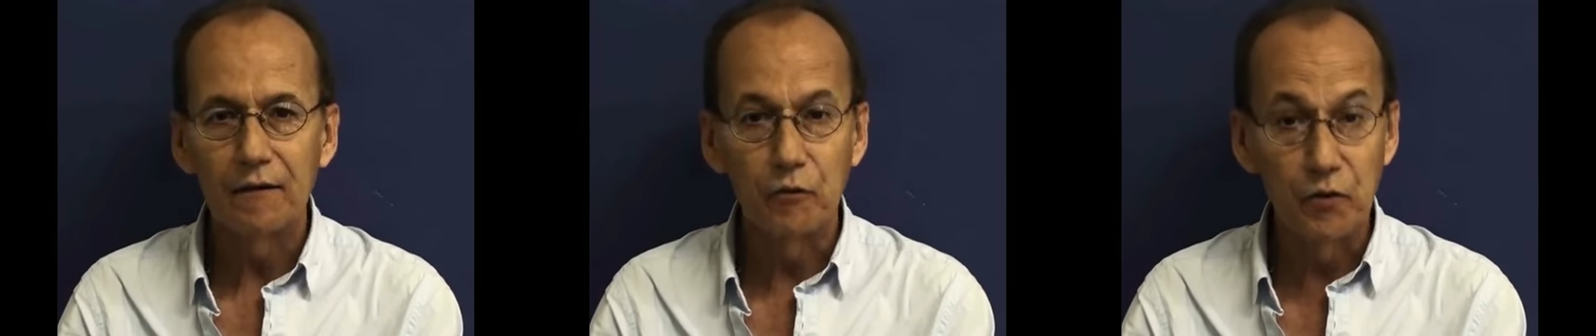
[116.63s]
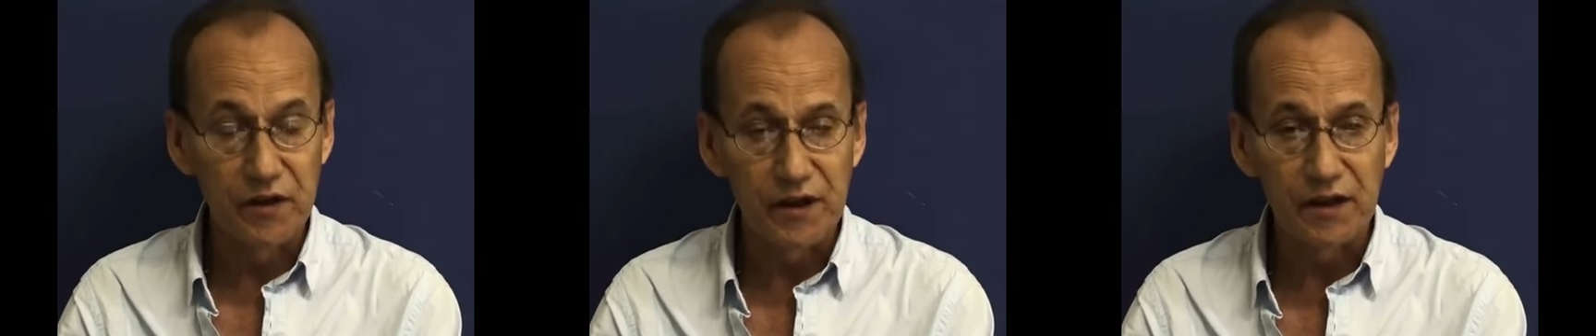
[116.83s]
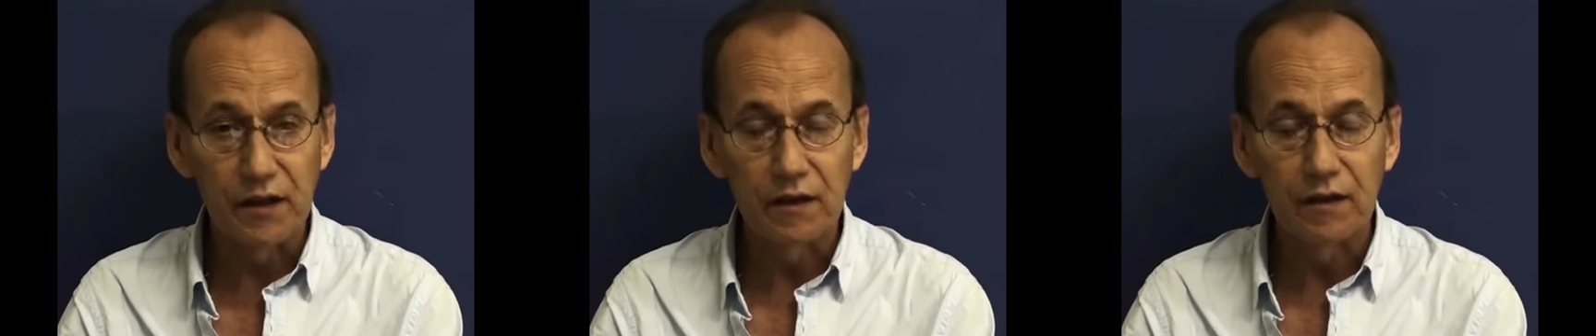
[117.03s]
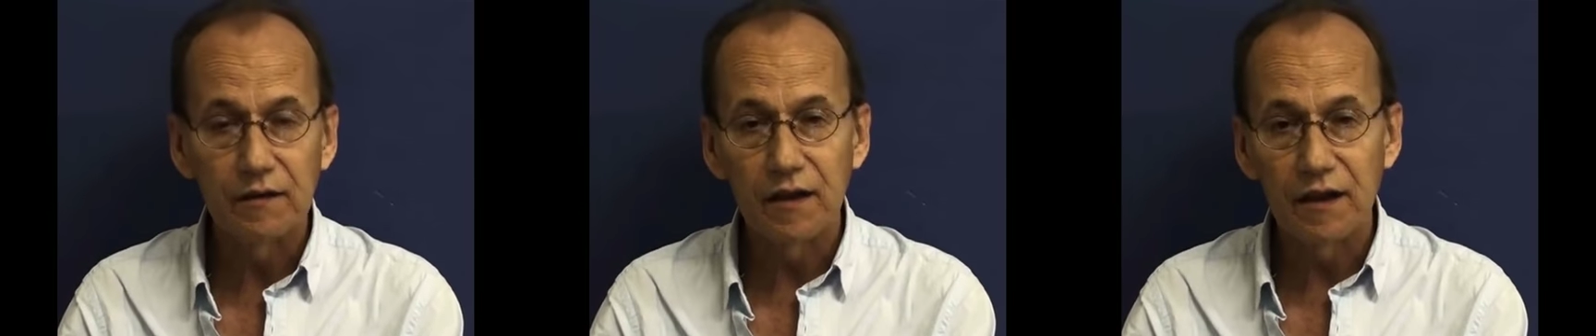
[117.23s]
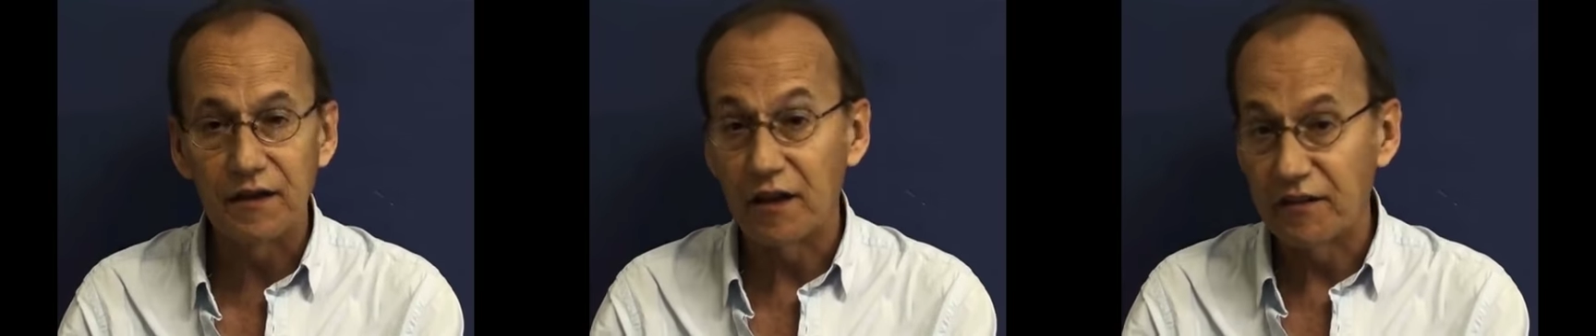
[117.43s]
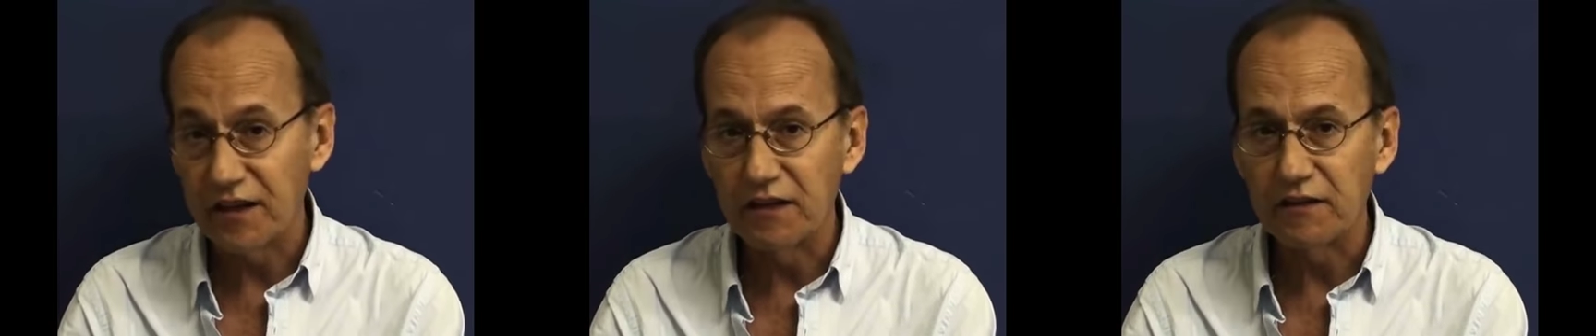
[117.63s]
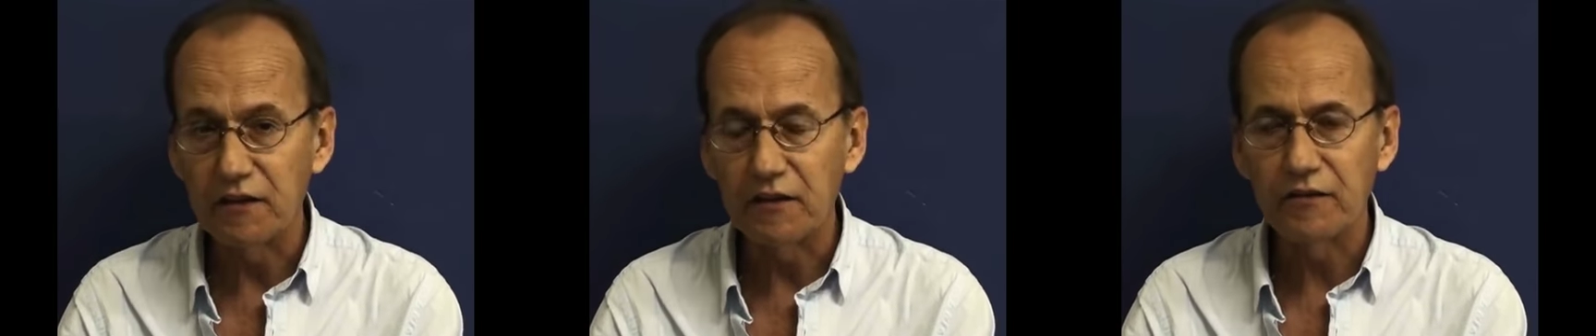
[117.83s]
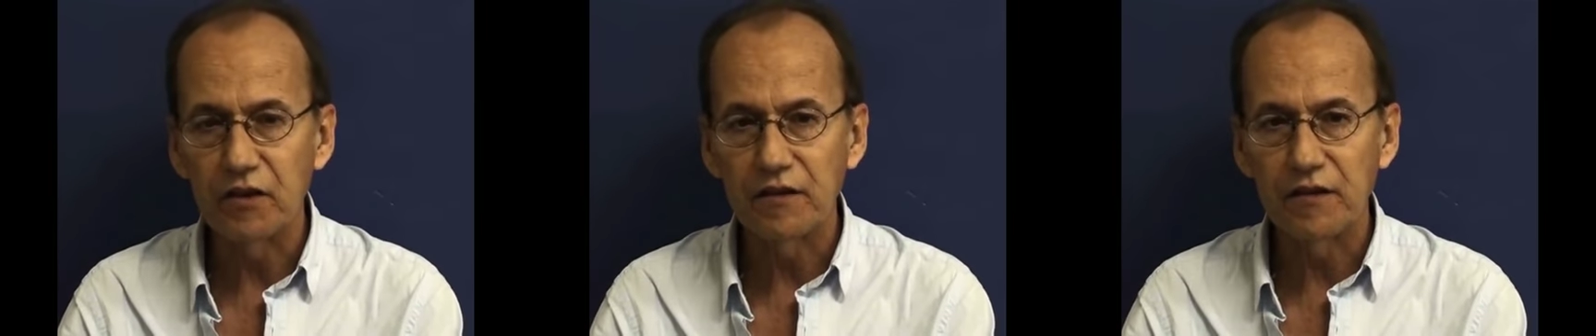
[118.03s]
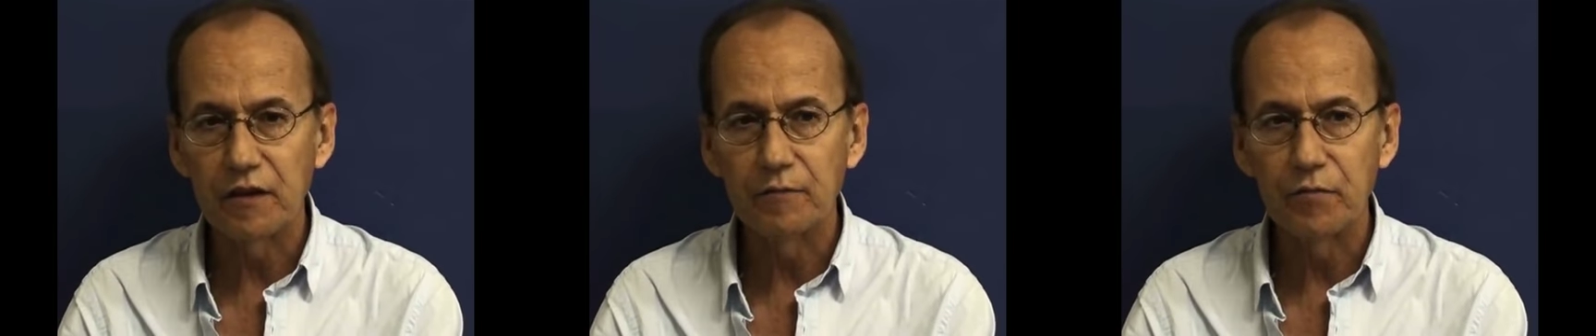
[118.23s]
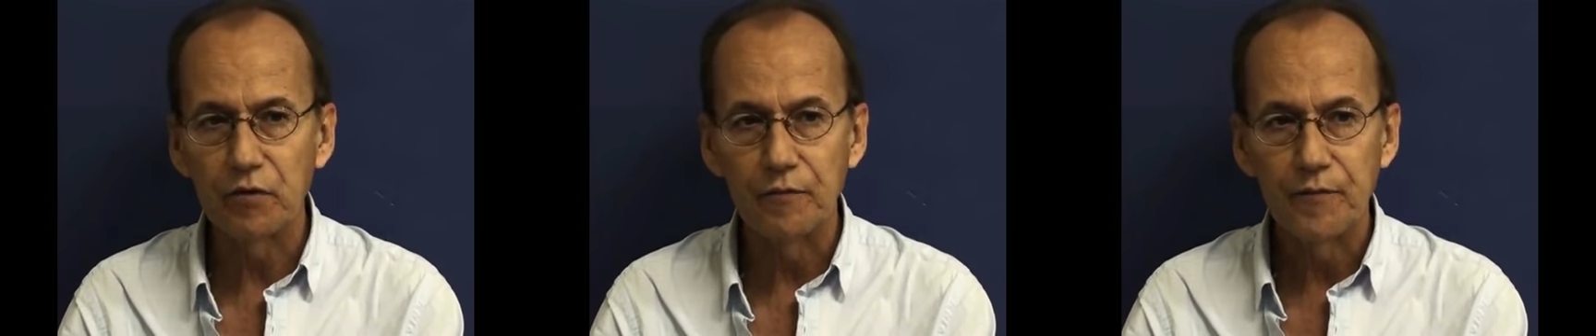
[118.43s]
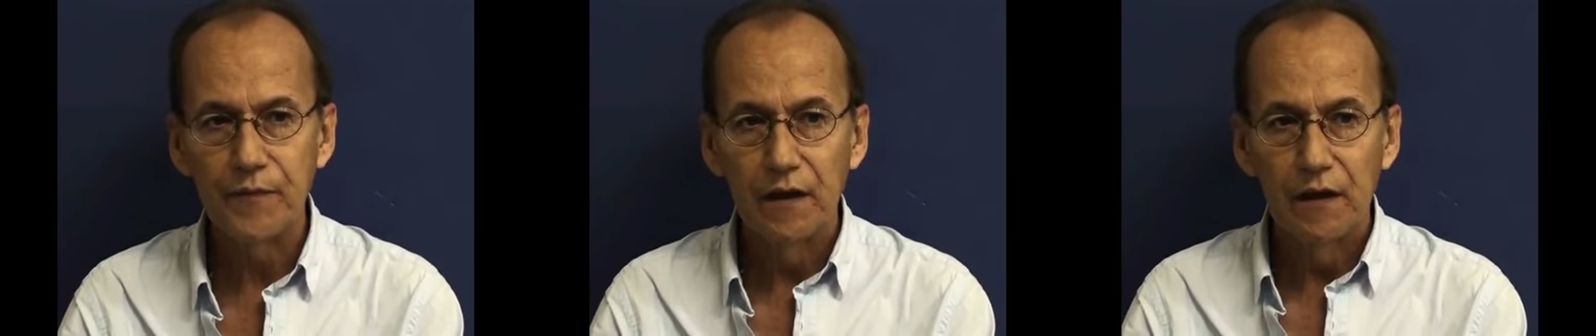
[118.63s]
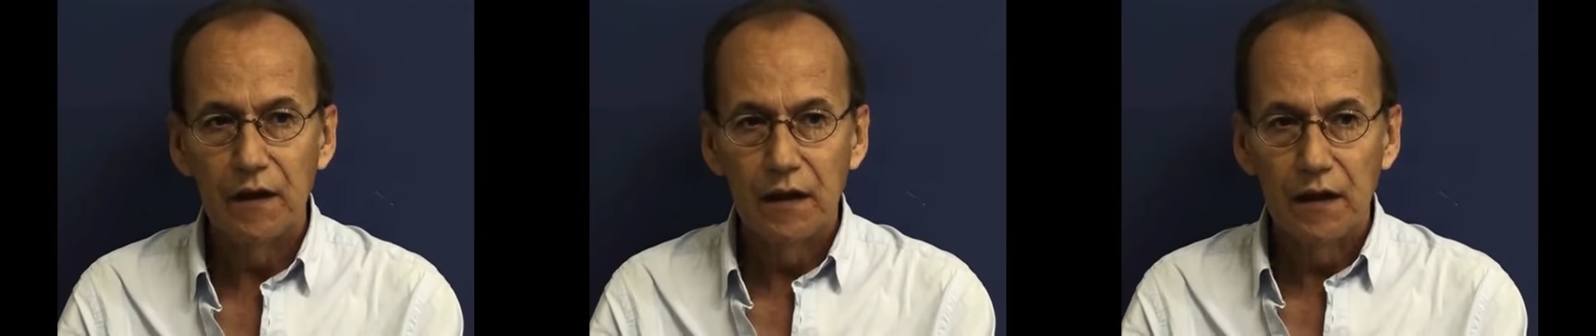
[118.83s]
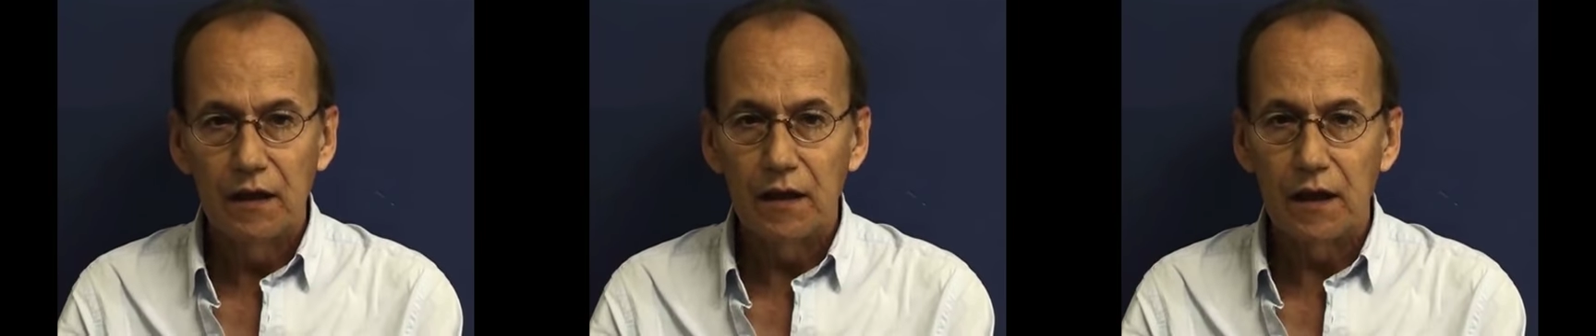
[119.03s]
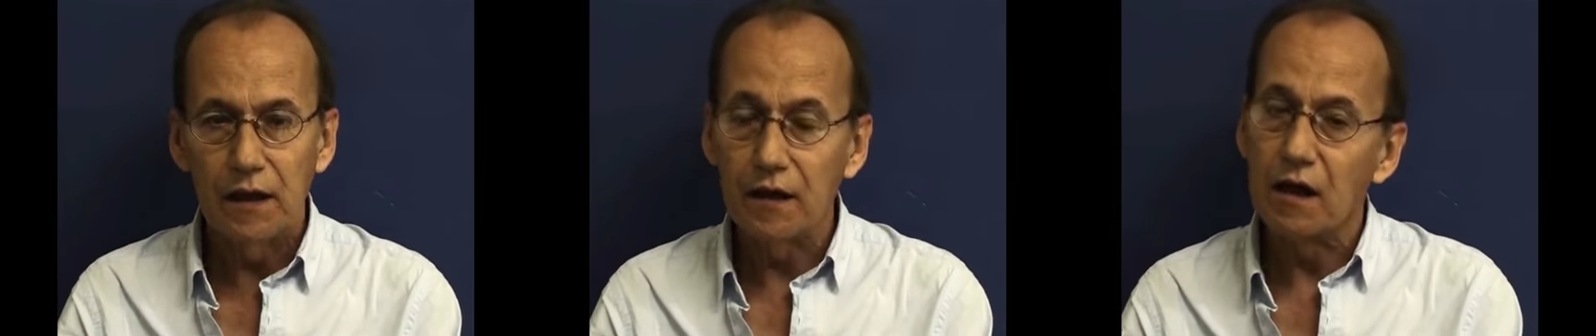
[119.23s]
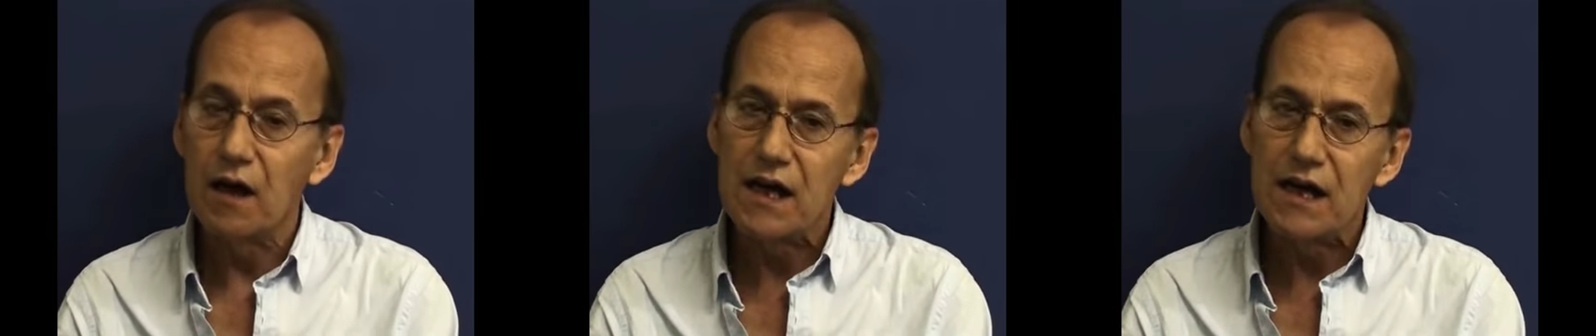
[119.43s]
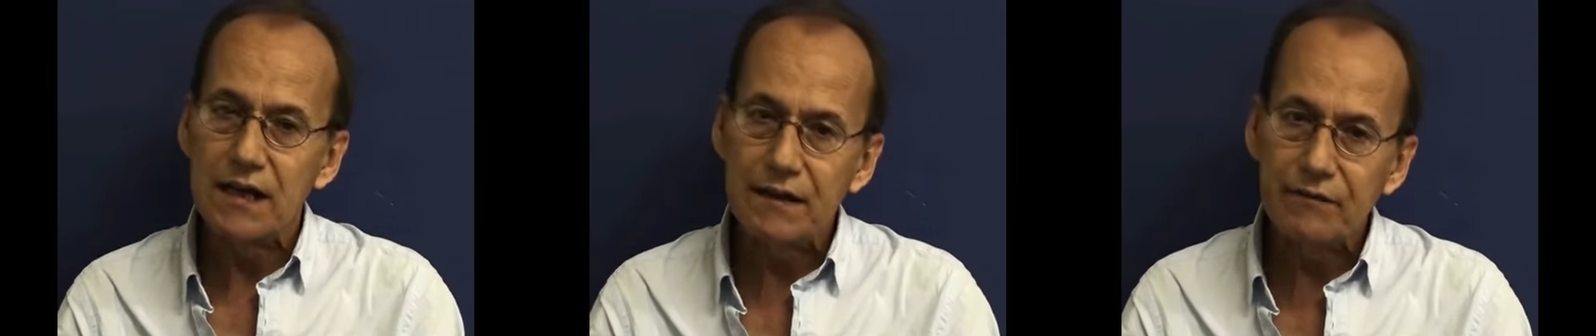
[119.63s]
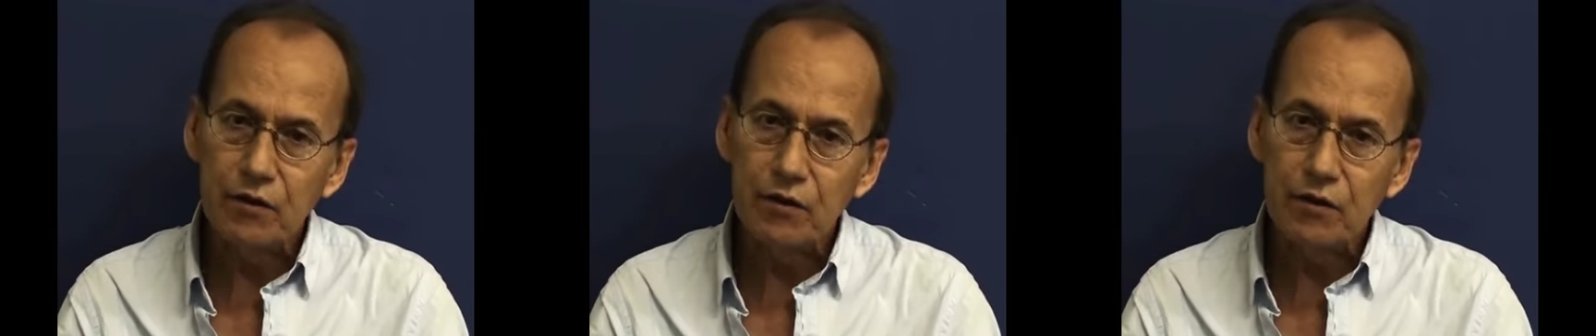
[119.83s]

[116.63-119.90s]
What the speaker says: within a sentence, for example. At a higher